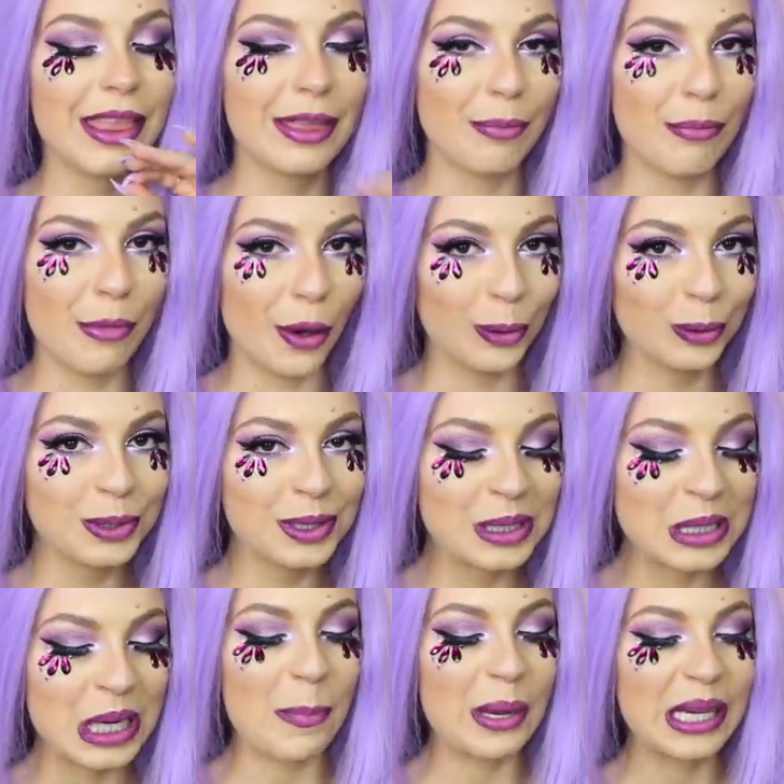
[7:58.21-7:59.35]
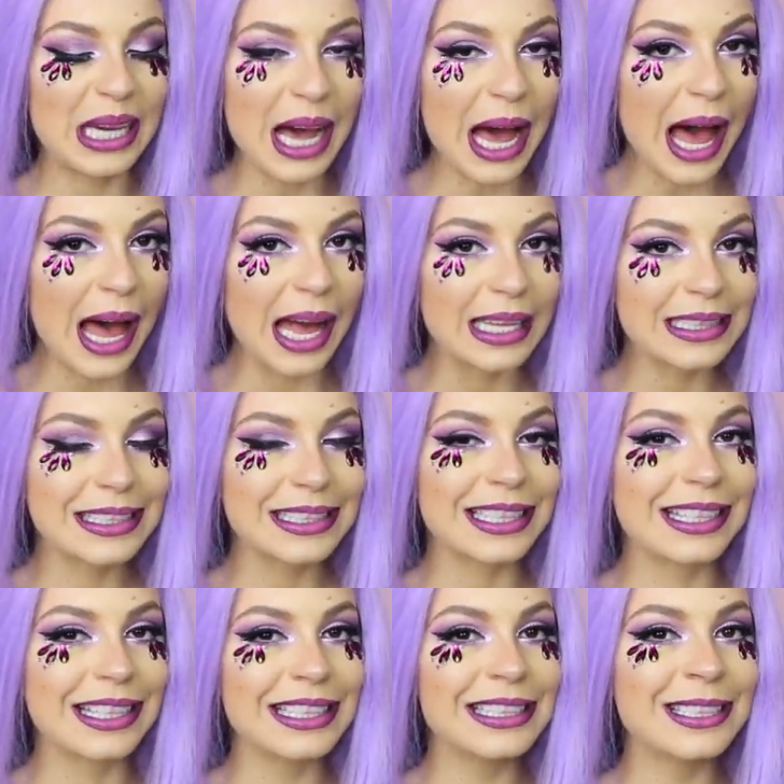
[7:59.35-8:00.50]
the most because
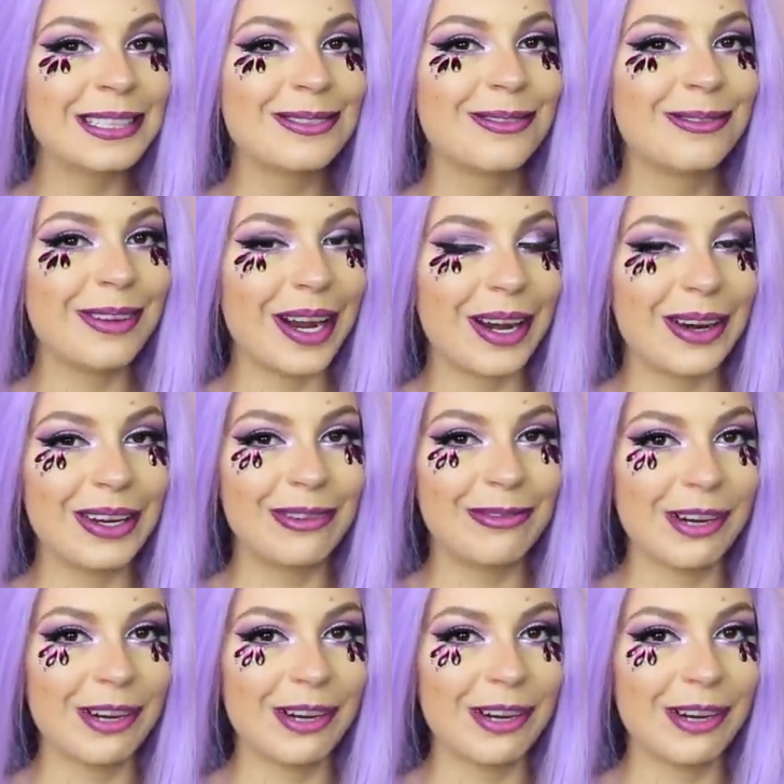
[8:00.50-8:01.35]
this is very,